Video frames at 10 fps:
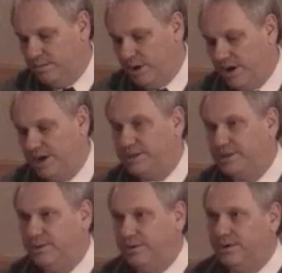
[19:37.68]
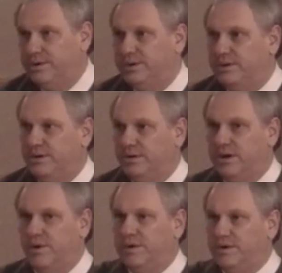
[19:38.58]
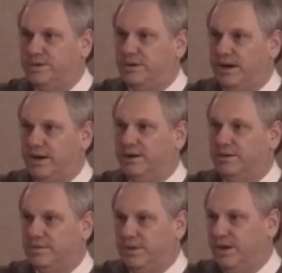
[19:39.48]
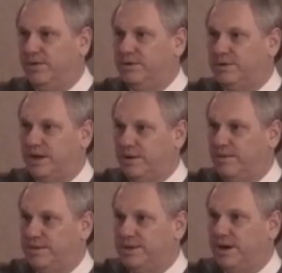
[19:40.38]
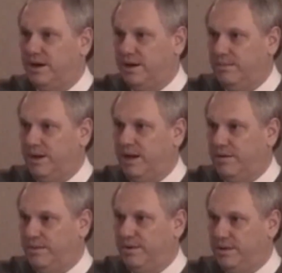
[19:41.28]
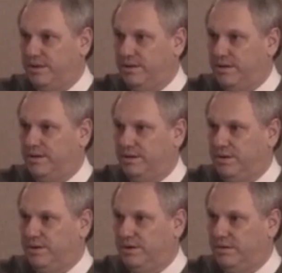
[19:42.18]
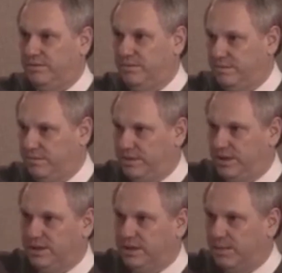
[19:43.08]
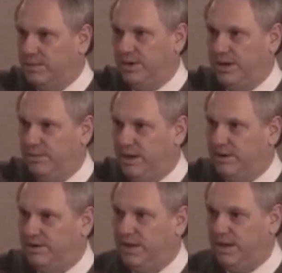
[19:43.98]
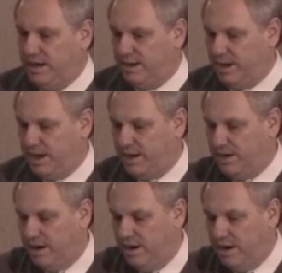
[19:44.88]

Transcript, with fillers: Party stores, you can go in and strike deals with the owners like I was talking about, where you can get the double email thing coming out.